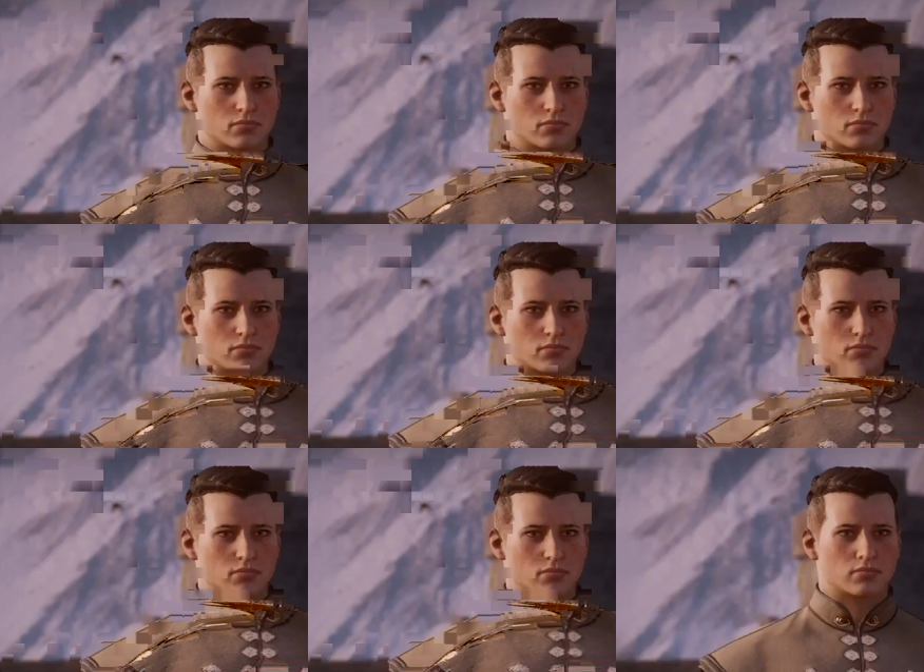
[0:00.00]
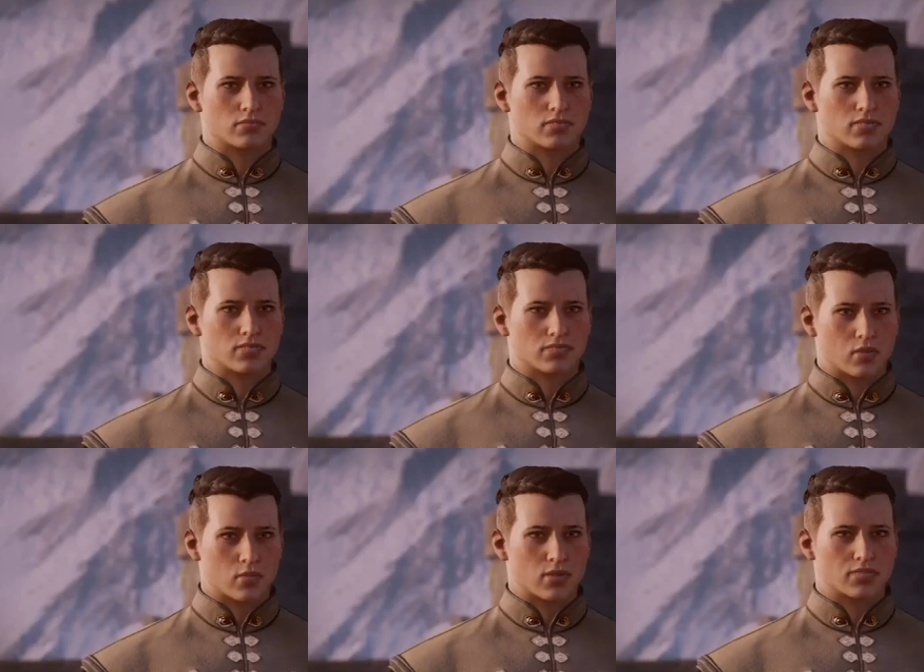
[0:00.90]
Yes. Is it
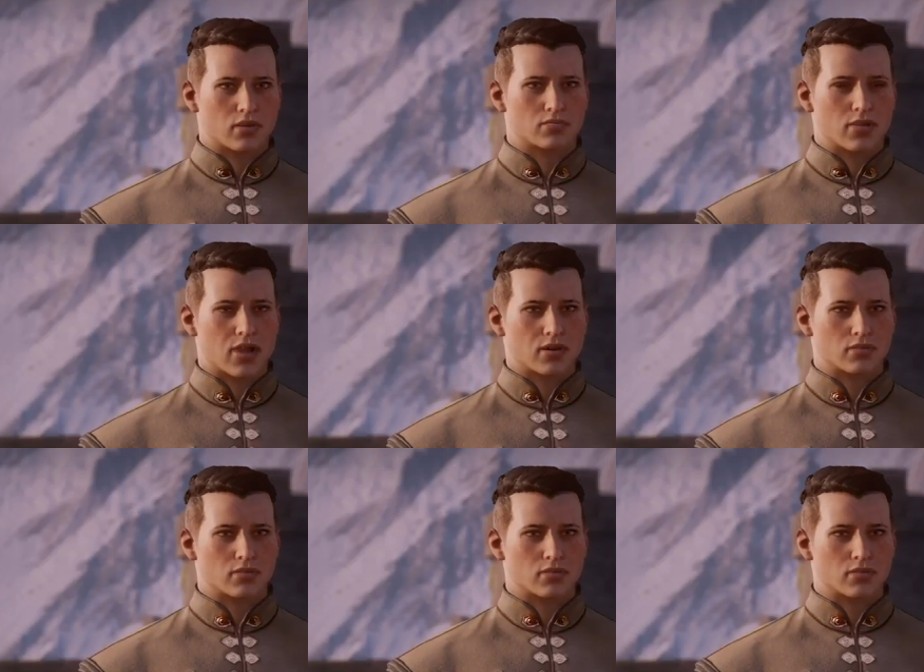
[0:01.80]
always that bad?